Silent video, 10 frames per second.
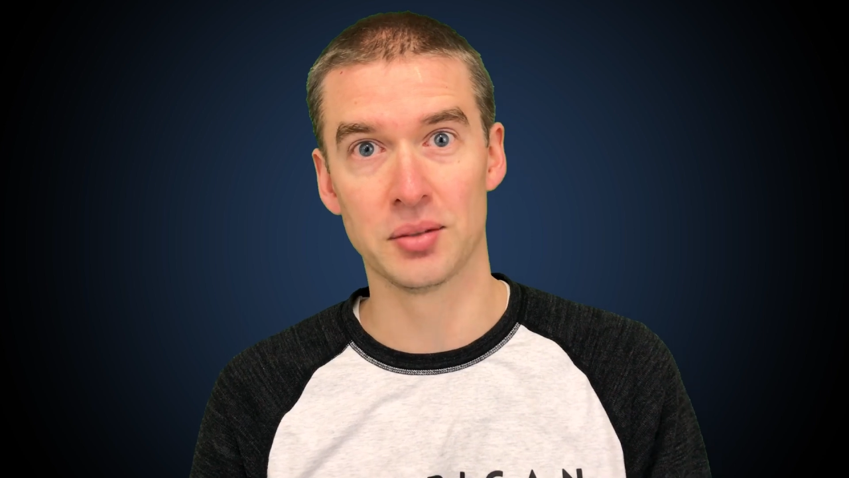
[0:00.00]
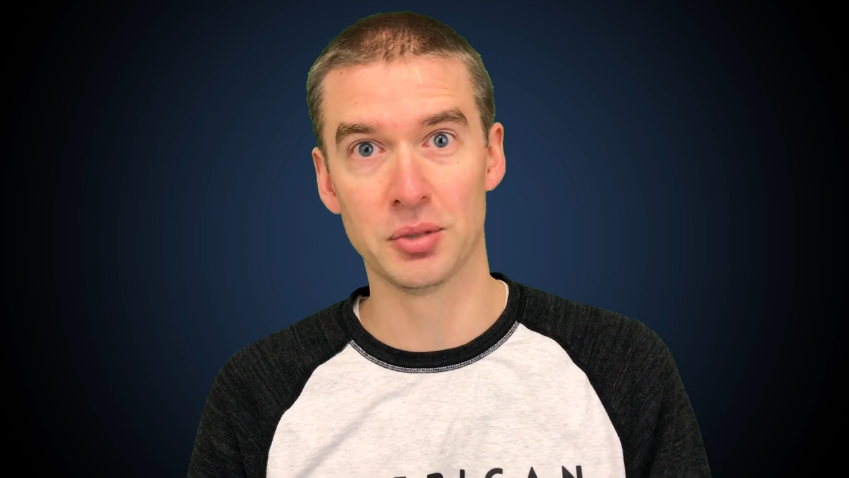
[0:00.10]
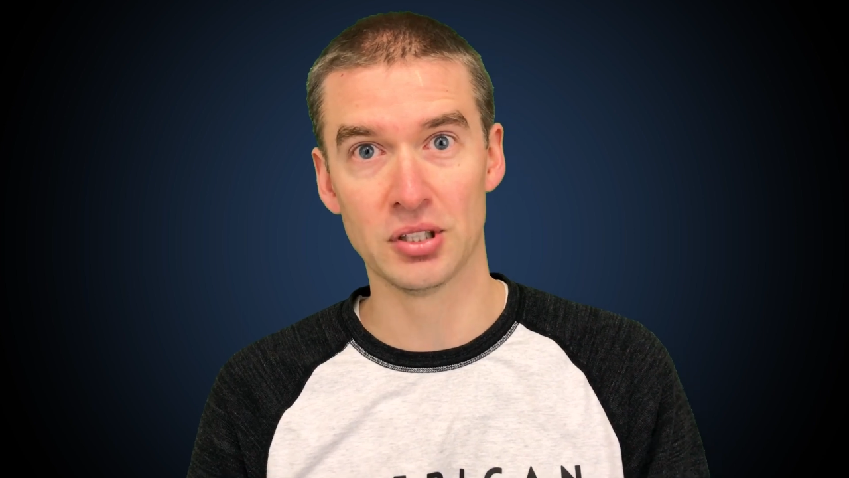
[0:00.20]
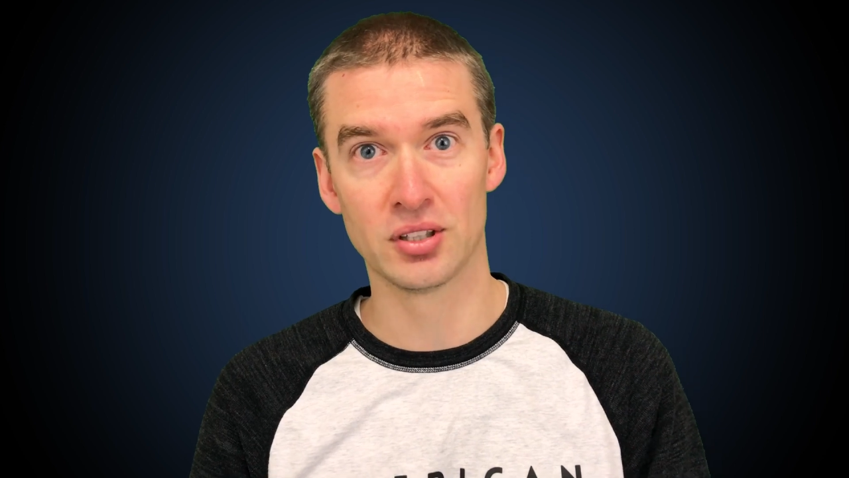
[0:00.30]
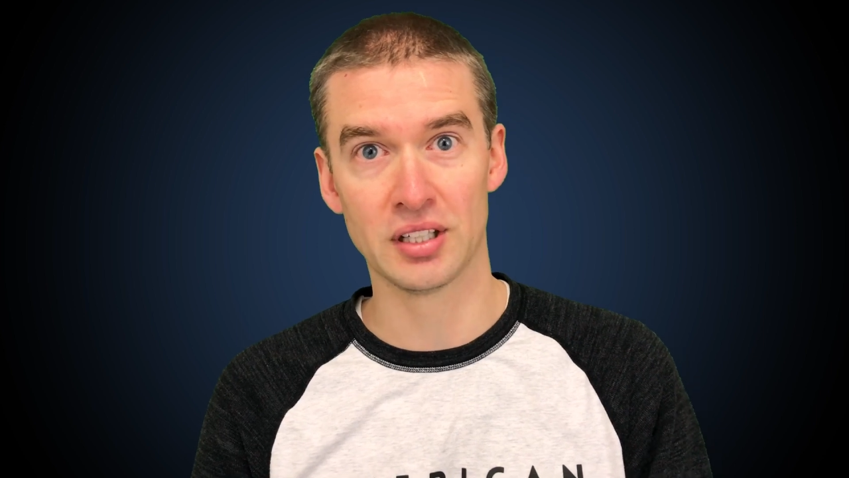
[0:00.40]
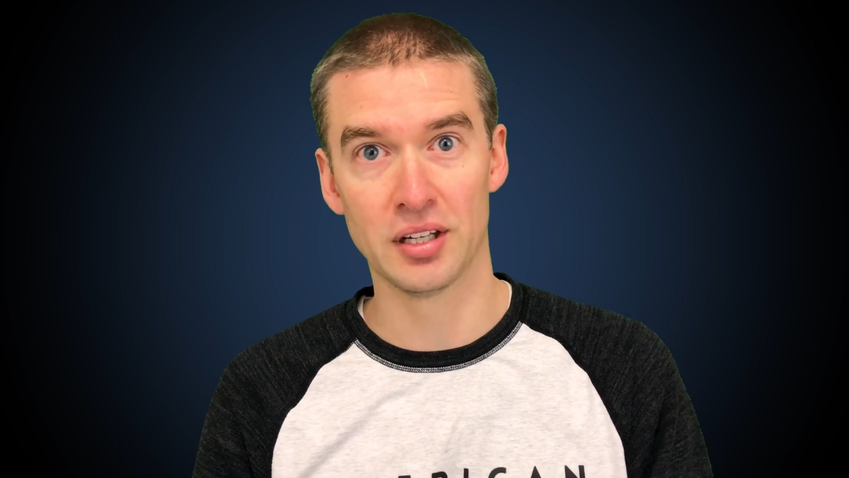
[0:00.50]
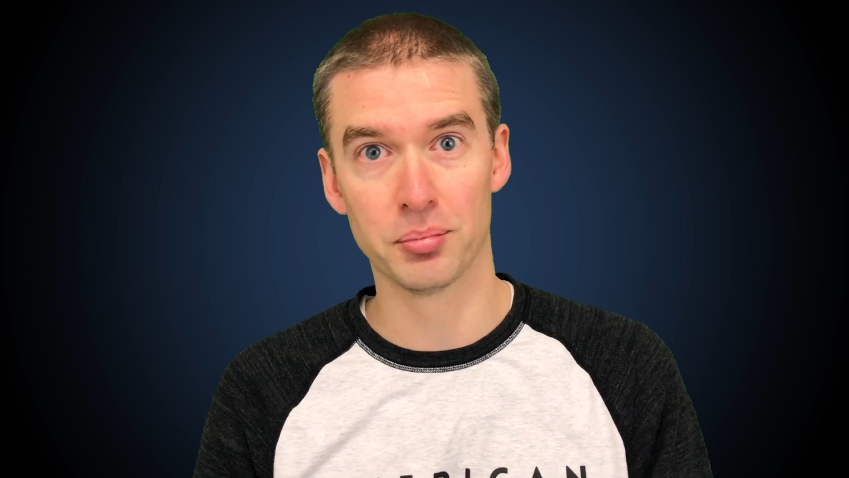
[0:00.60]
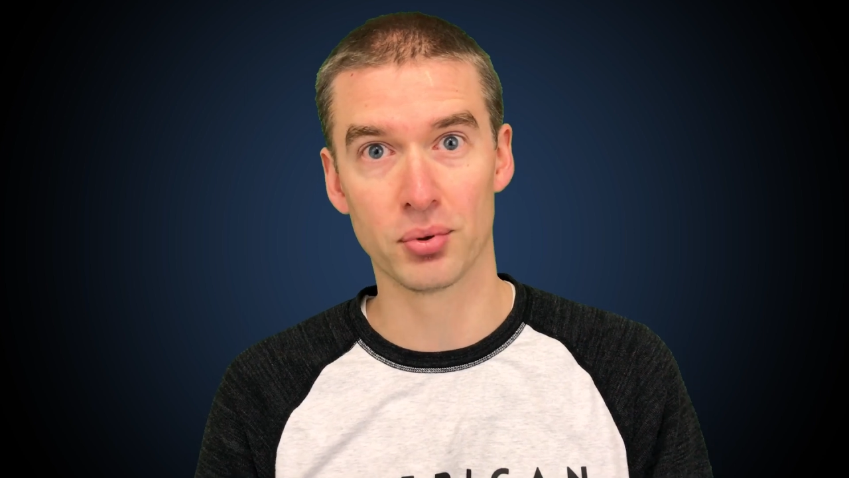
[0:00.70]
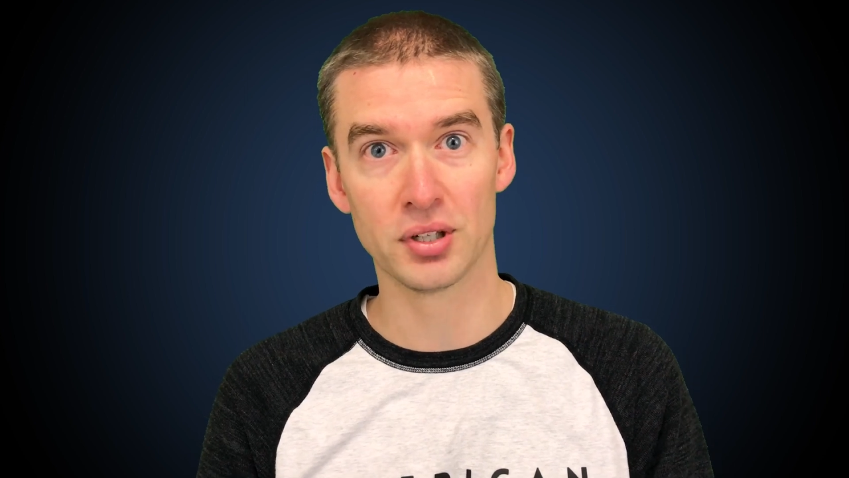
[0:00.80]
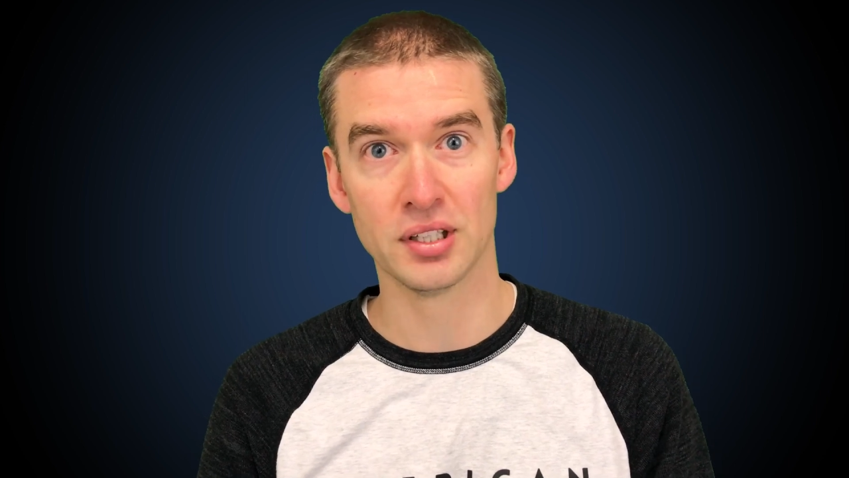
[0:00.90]
I mean, you're going to
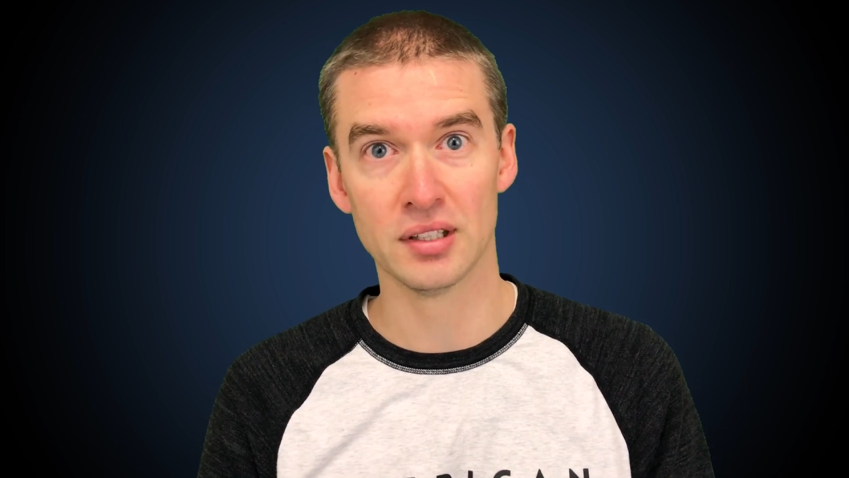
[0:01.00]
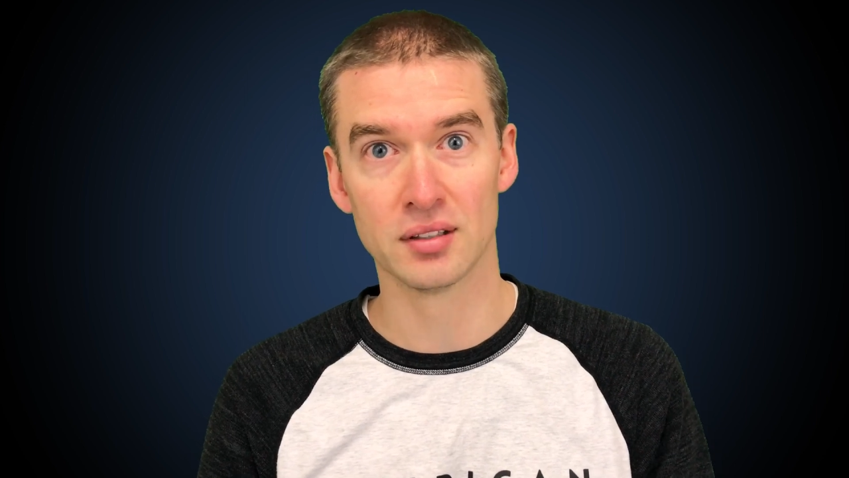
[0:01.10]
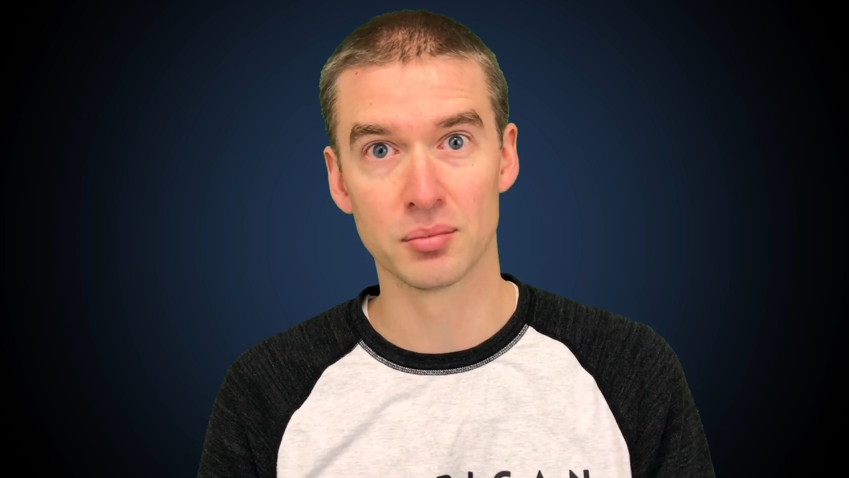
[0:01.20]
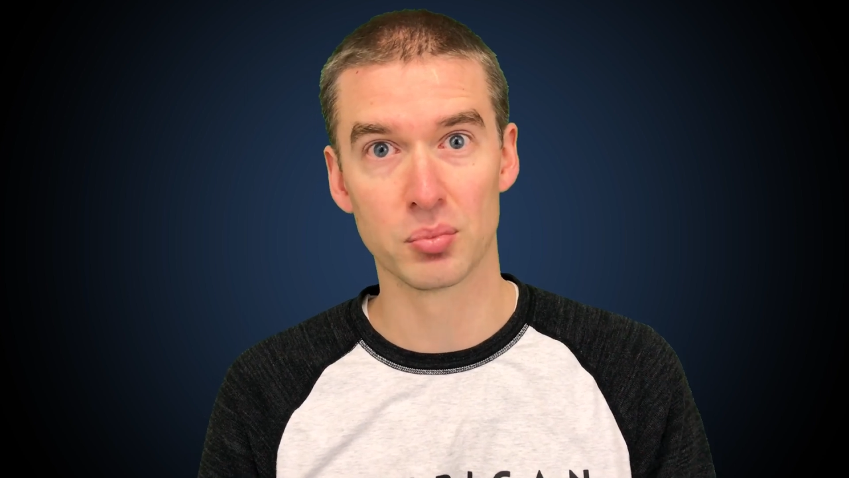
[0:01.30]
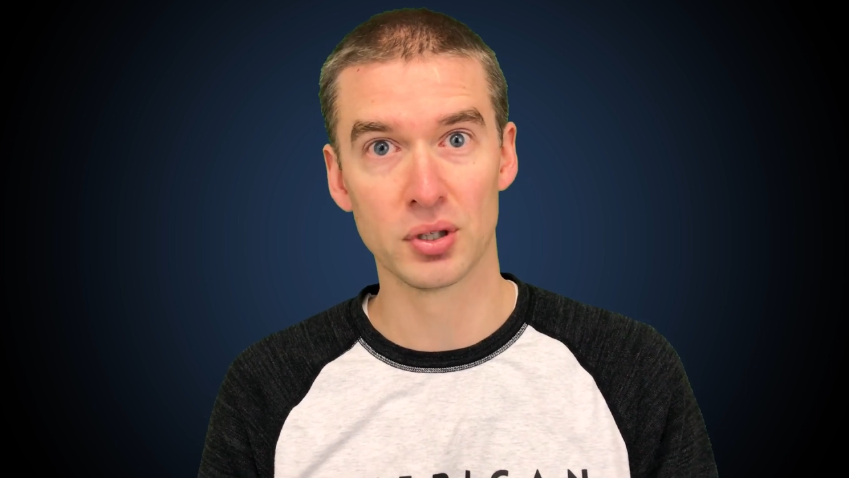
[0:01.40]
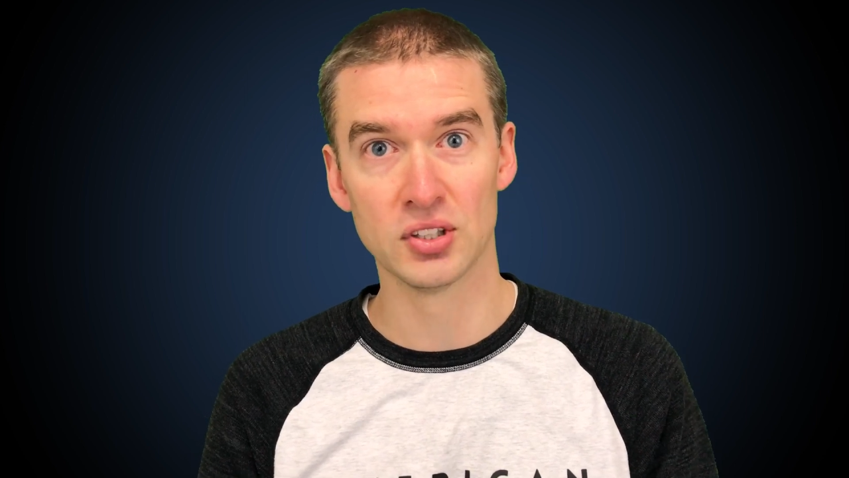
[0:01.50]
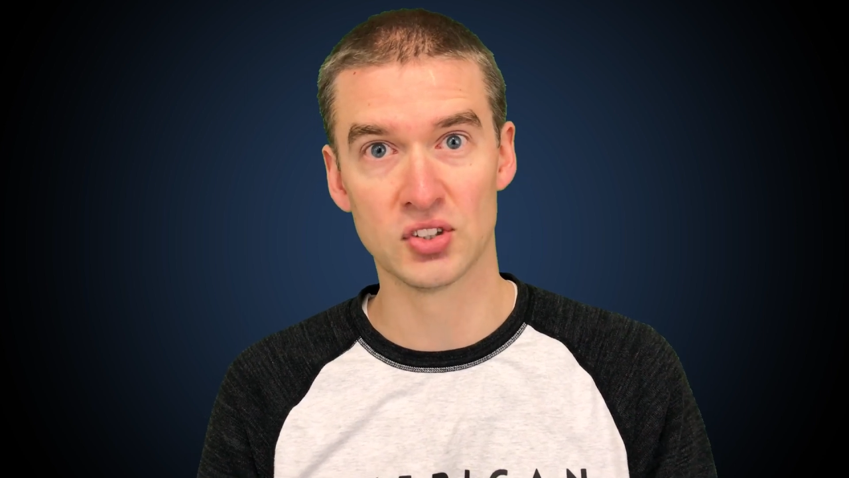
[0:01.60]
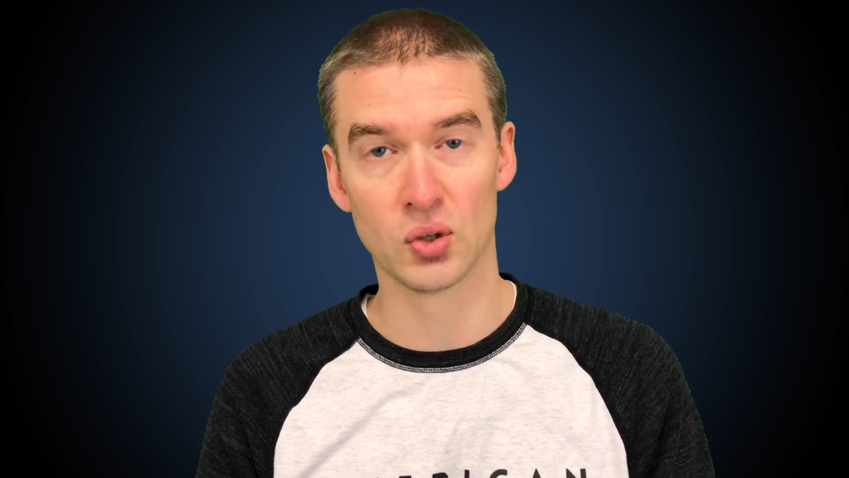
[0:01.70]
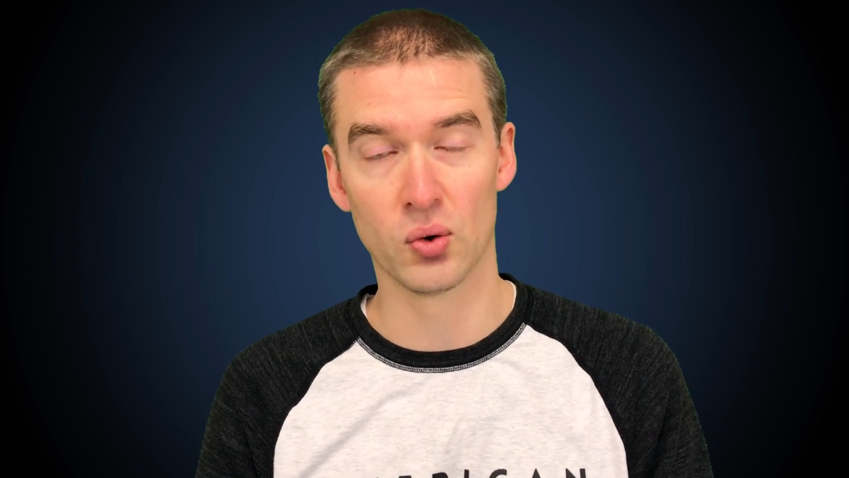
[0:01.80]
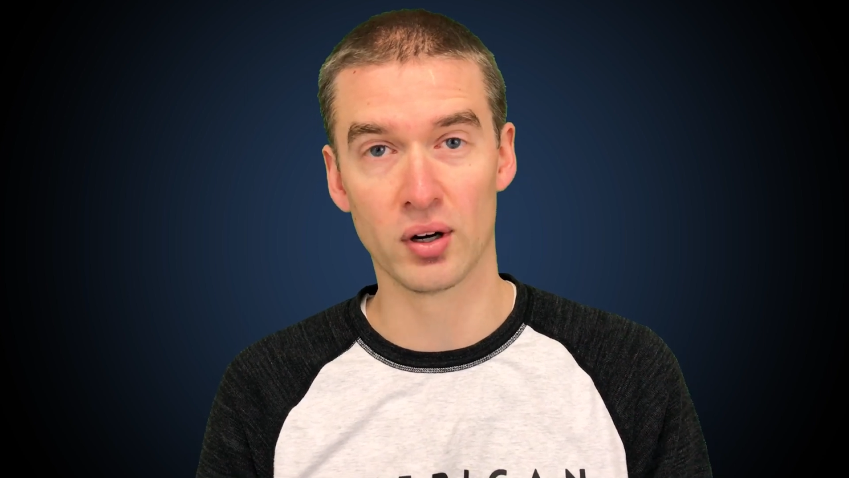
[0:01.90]
get pretty
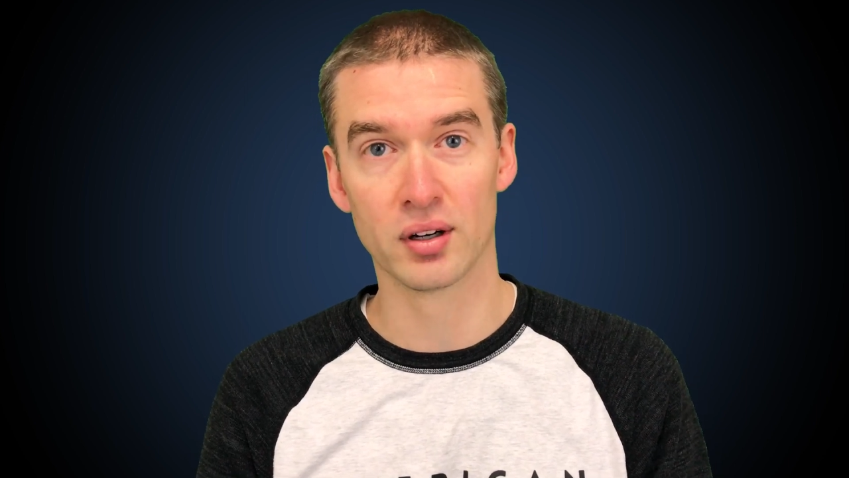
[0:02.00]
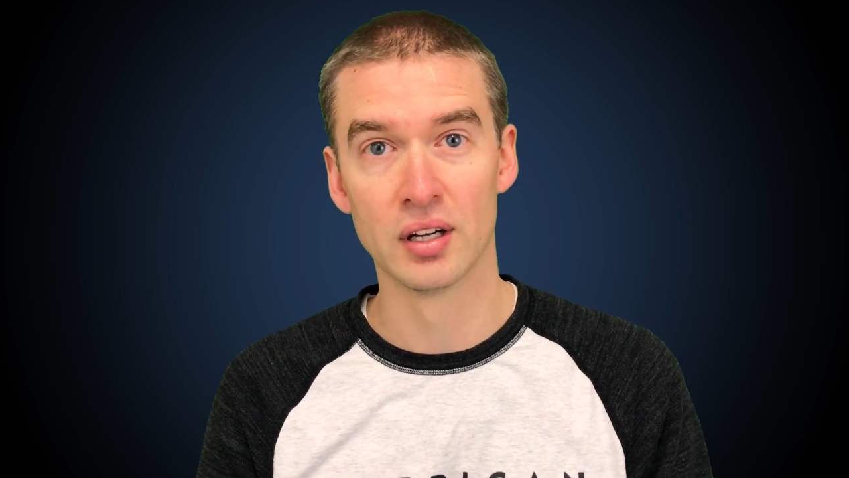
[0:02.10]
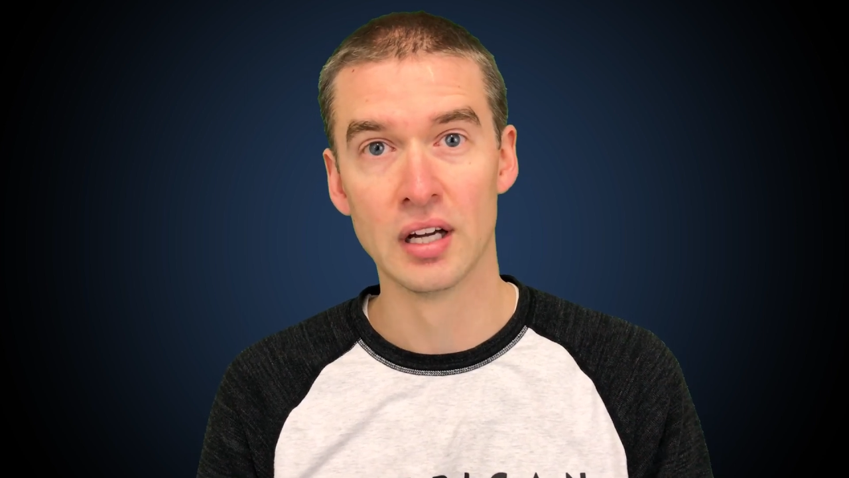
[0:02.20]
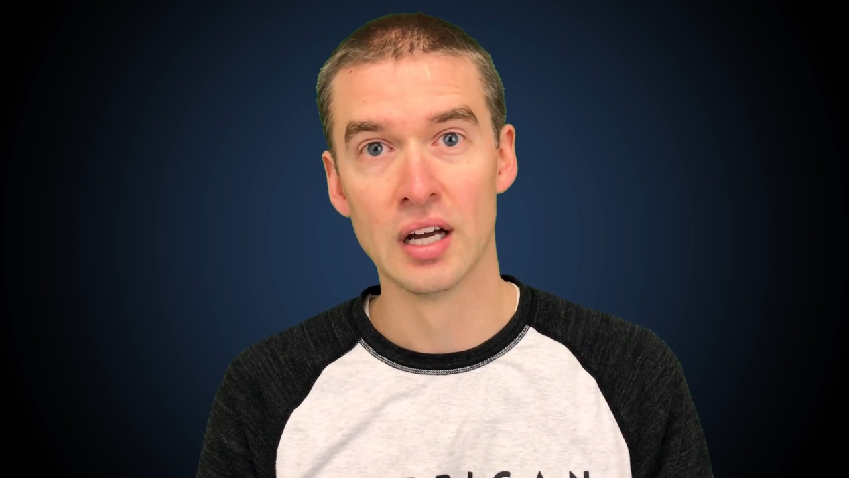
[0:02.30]
sore.